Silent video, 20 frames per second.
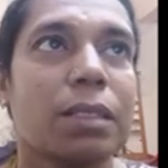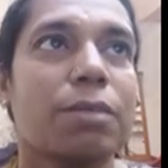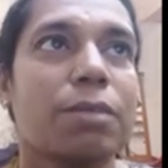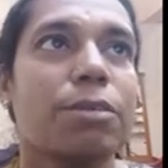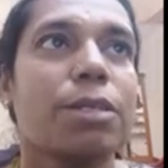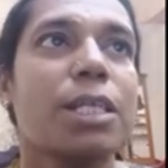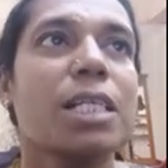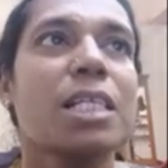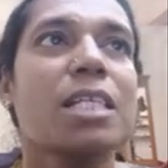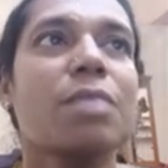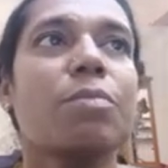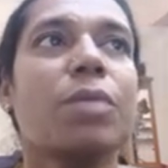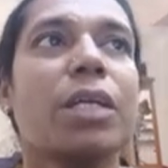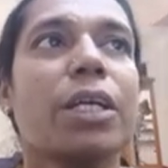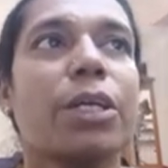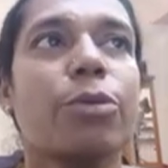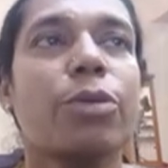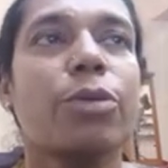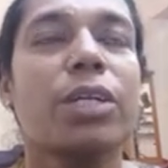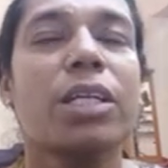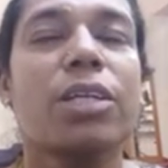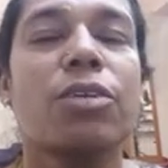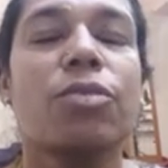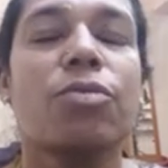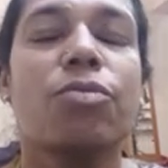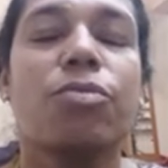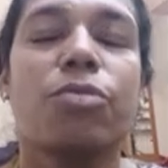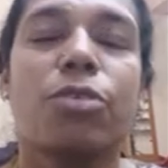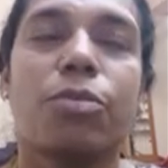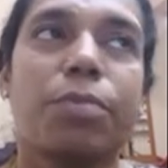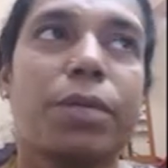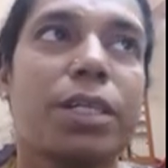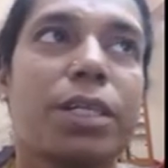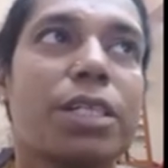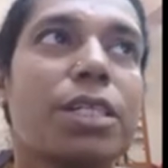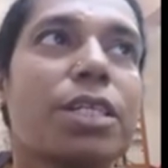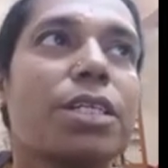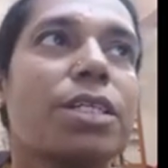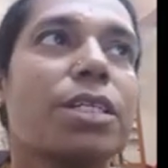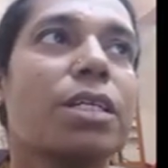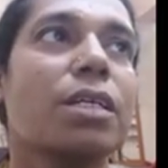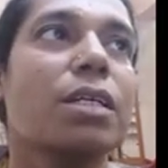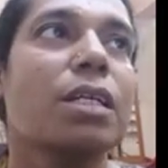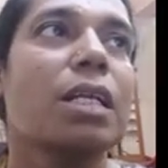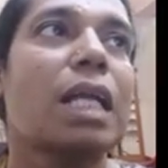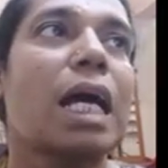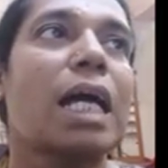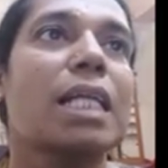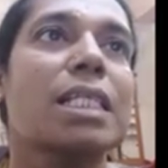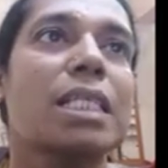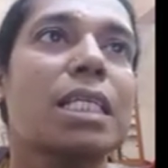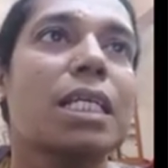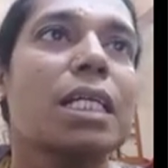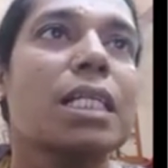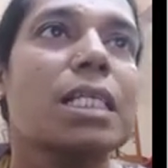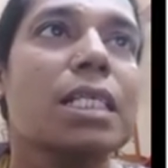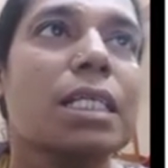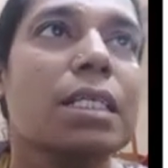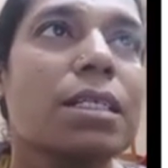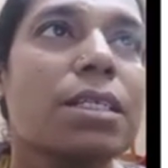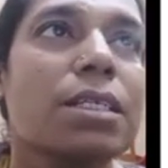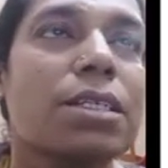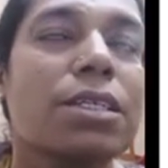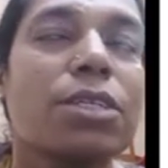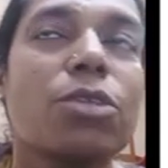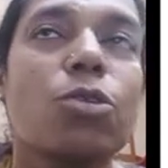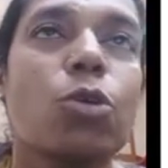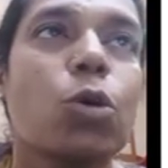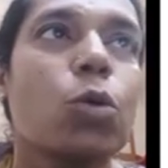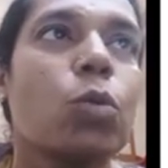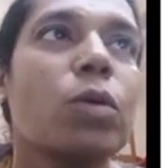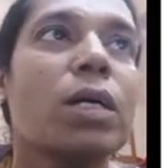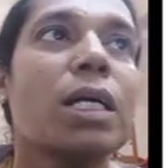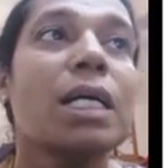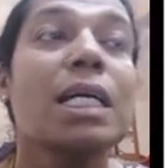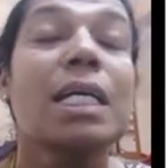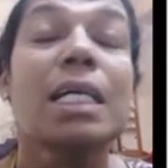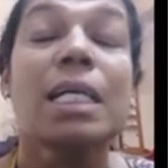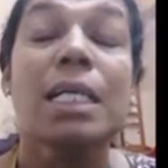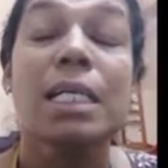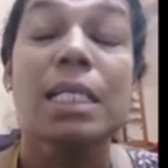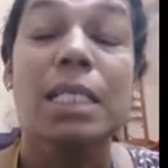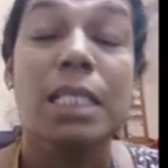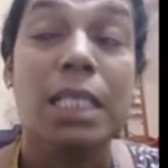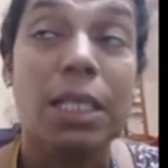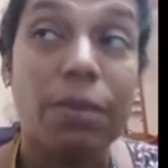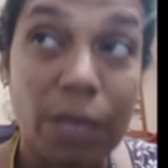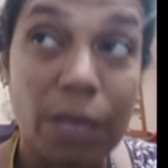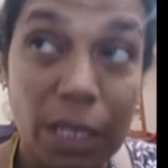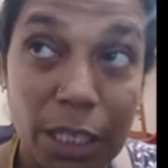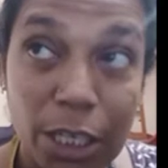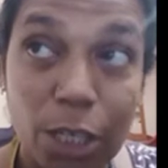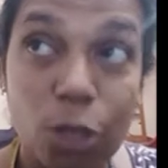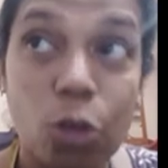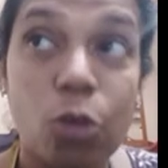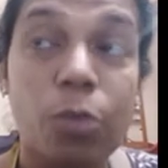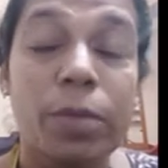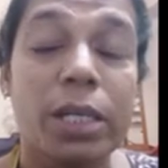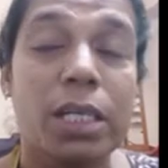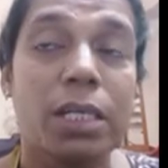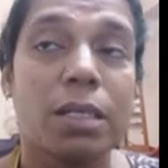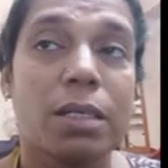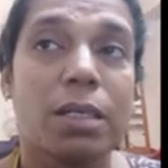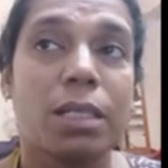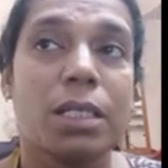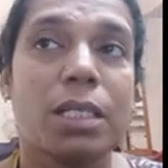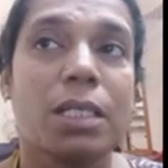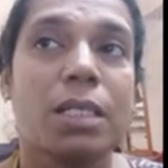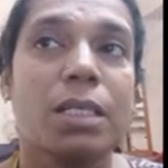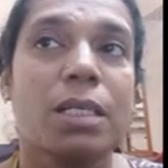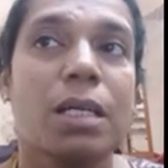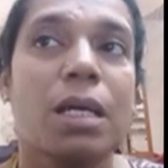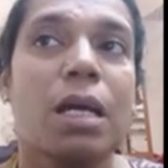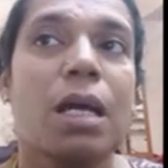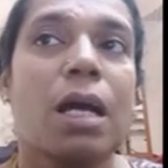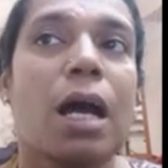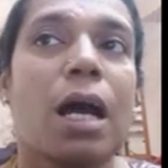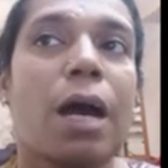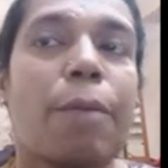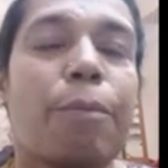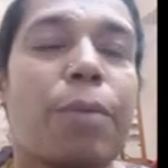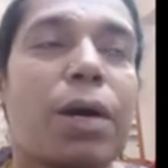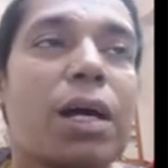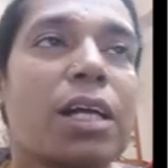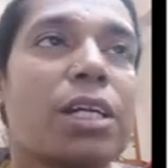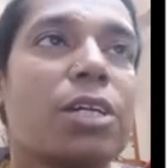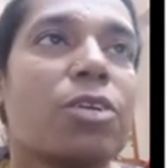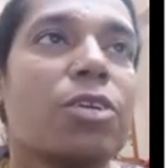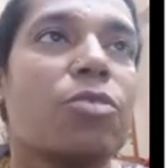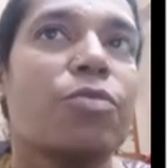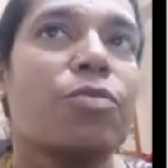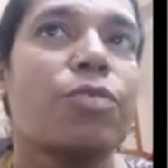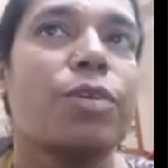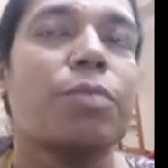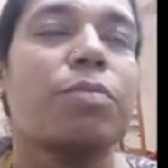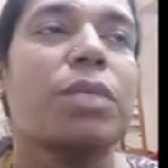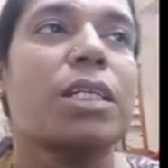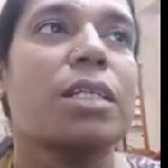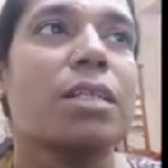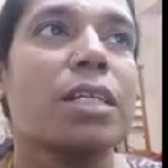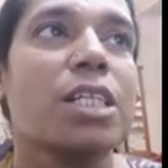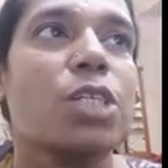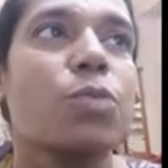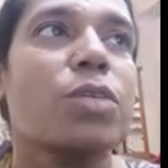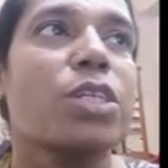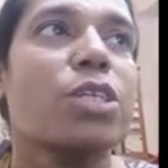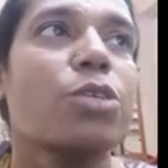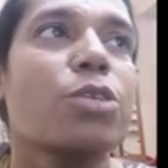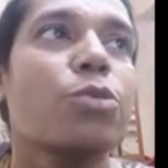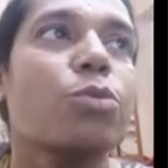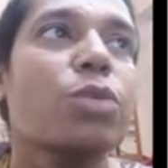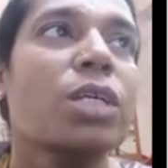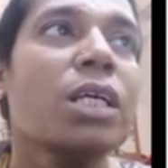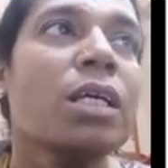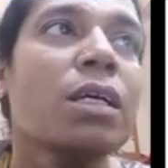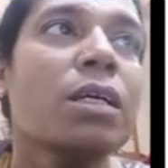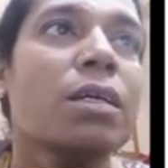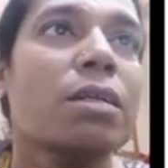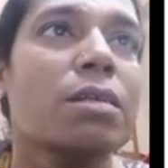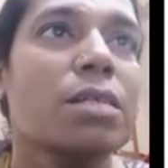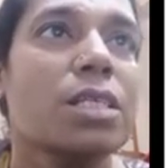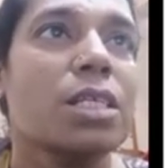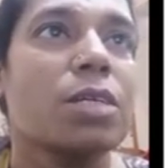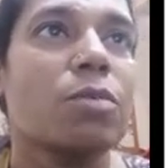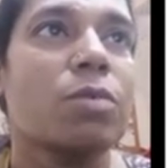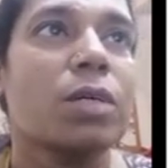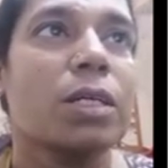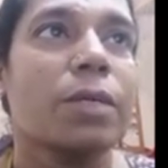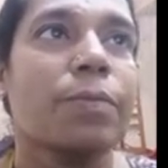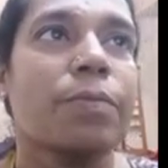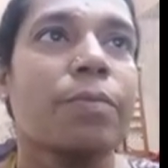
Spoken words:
reasonably accurate for predicting large-scale signal strength over several kilometers apart from the transmitter to the receiver.